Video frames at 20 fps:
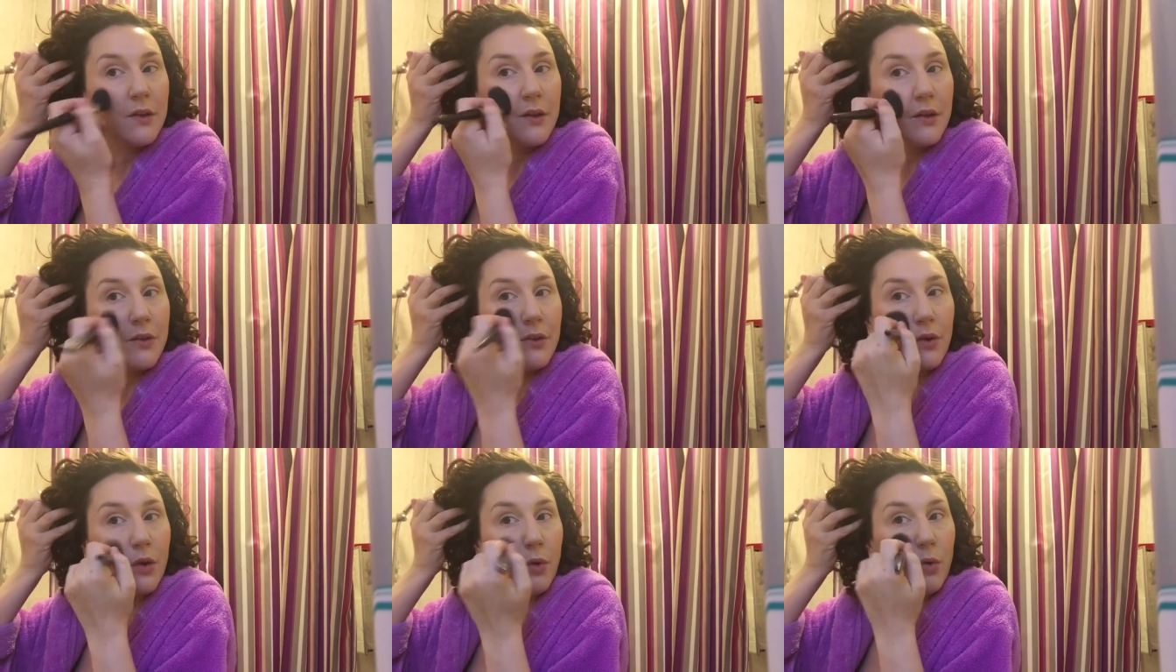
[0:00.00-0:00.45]

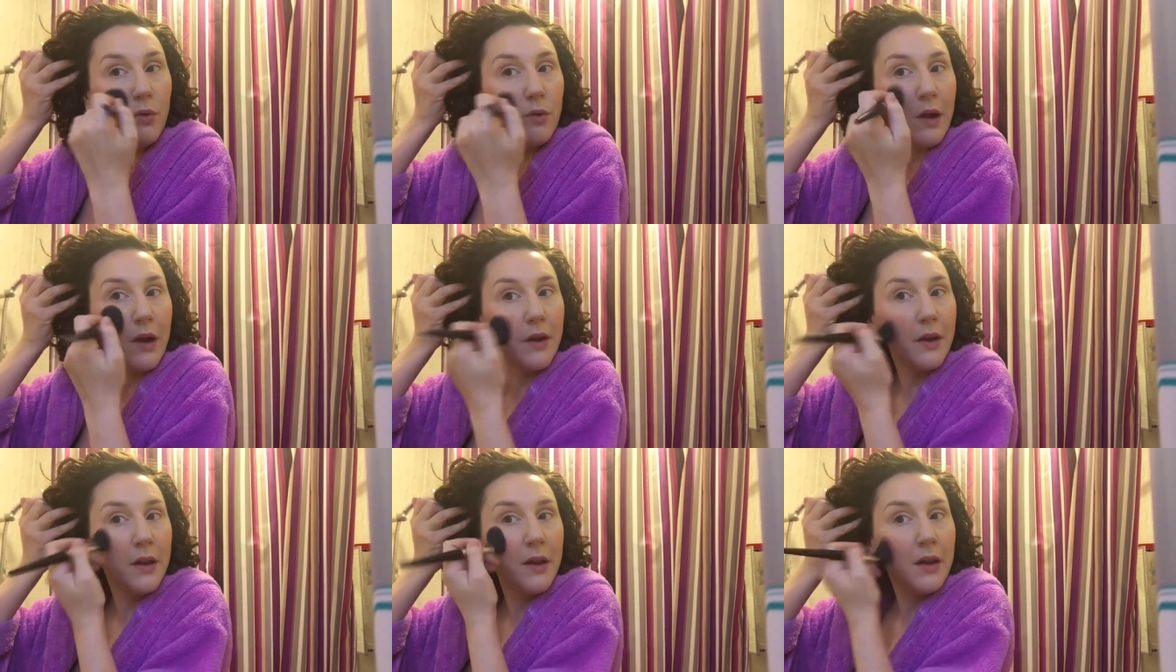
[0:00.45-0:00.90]
the school
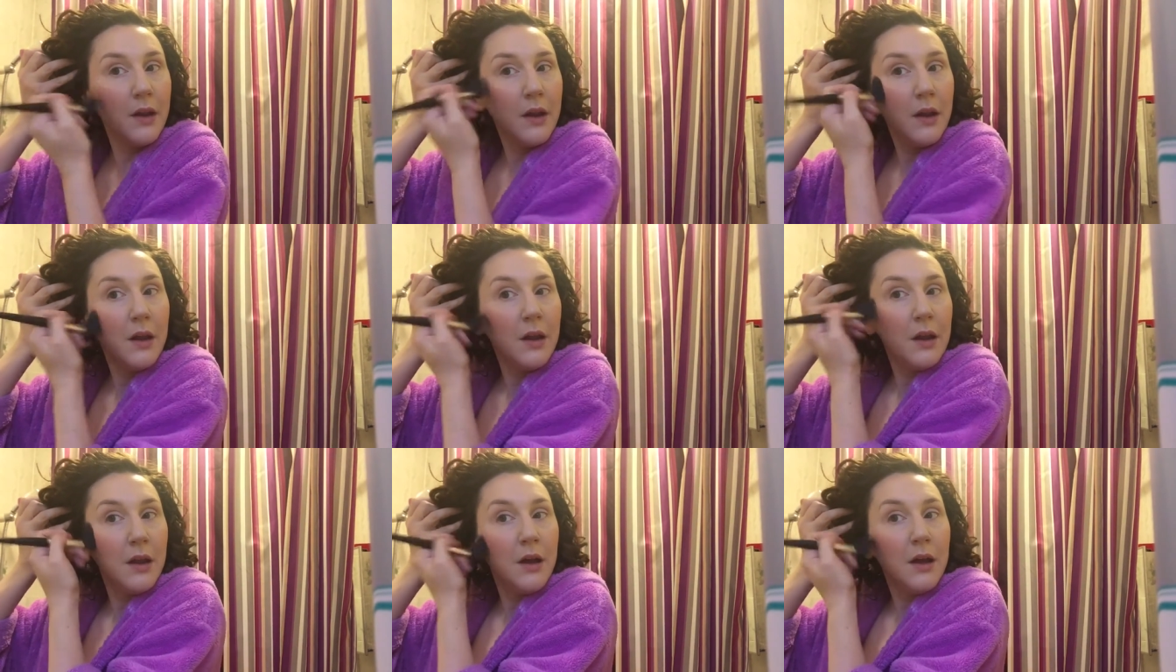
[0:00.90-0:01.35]
run.
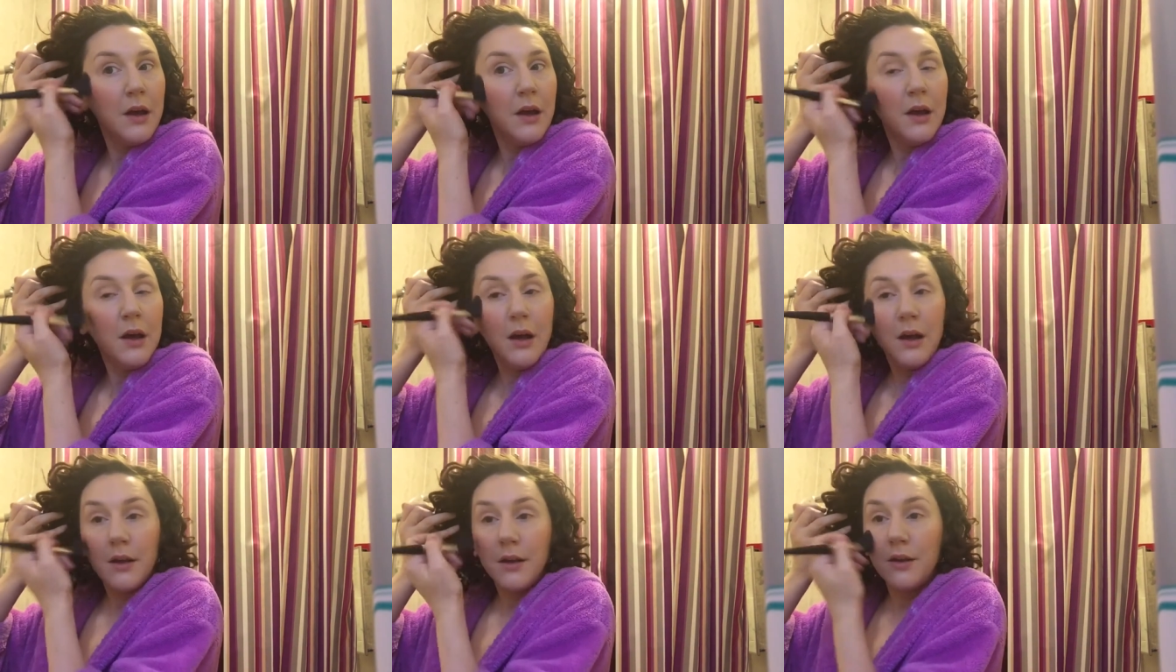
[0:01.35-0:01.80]

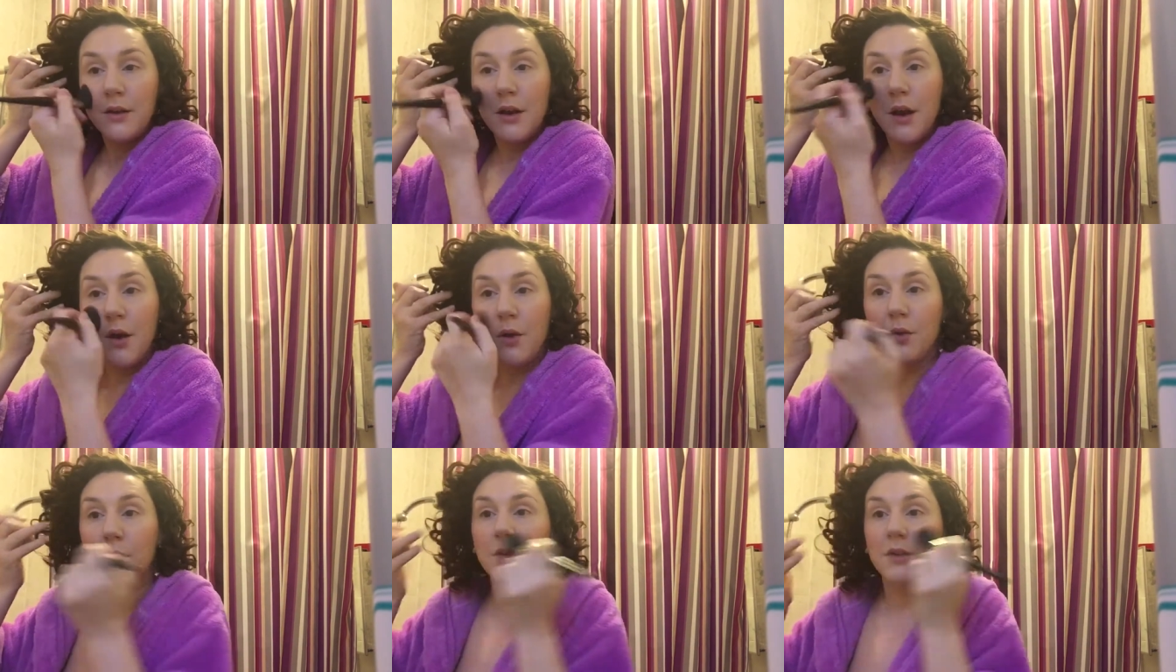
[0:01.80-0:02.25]

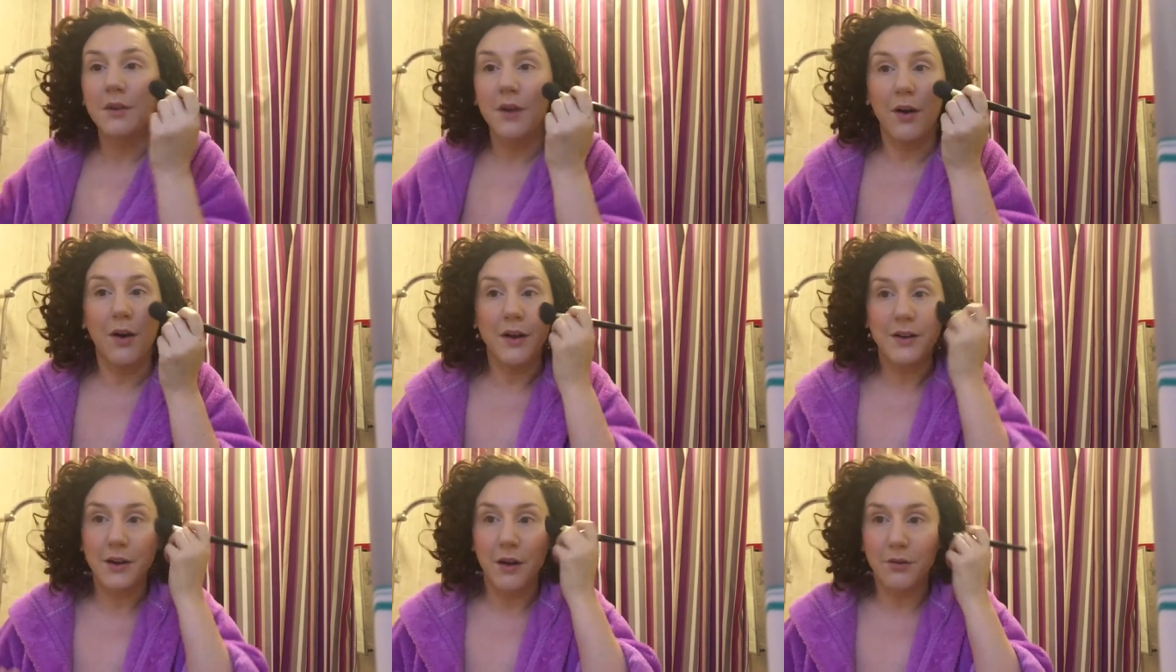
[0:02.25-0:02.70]
Note
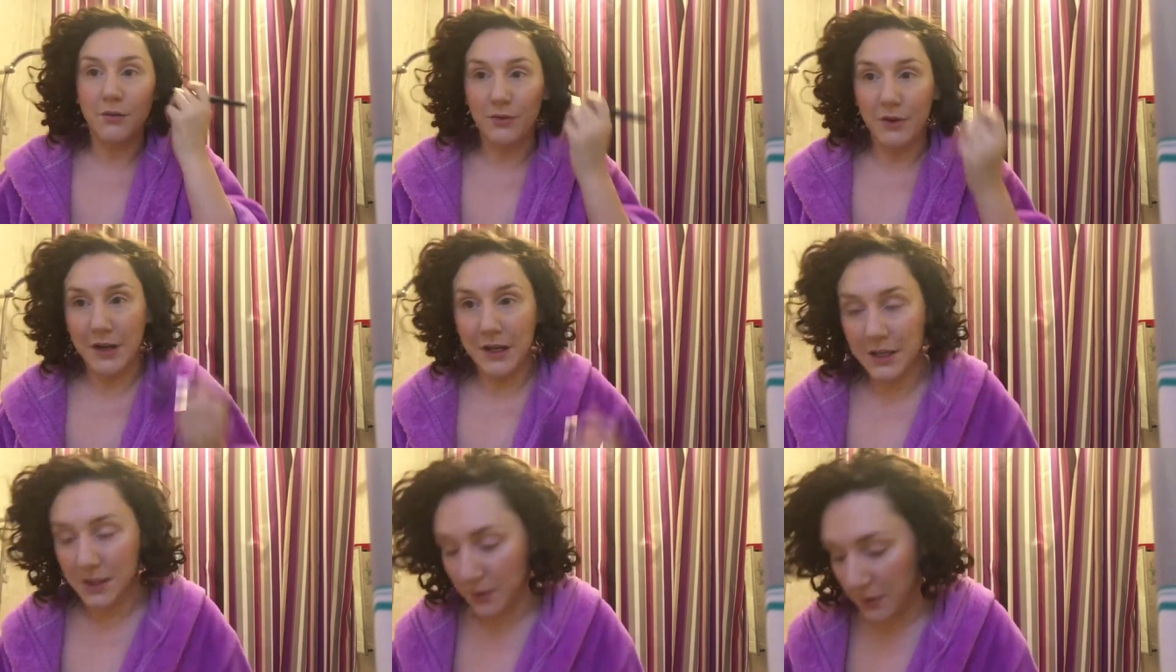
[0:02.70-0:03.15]
that I don't
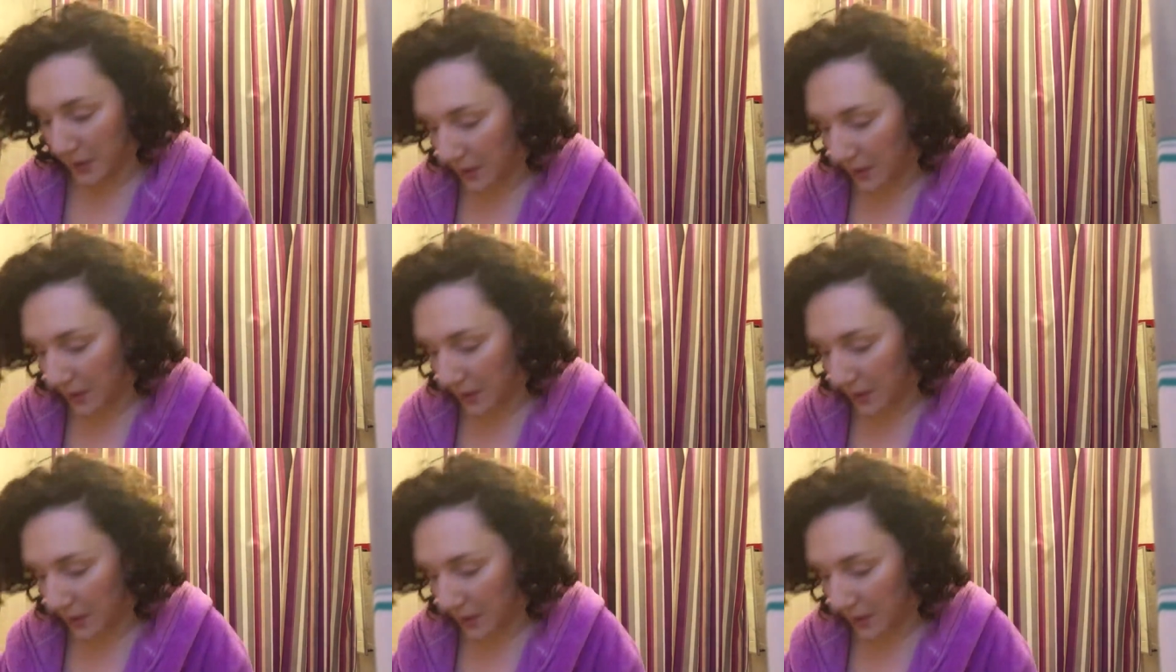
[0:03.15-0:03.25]
really do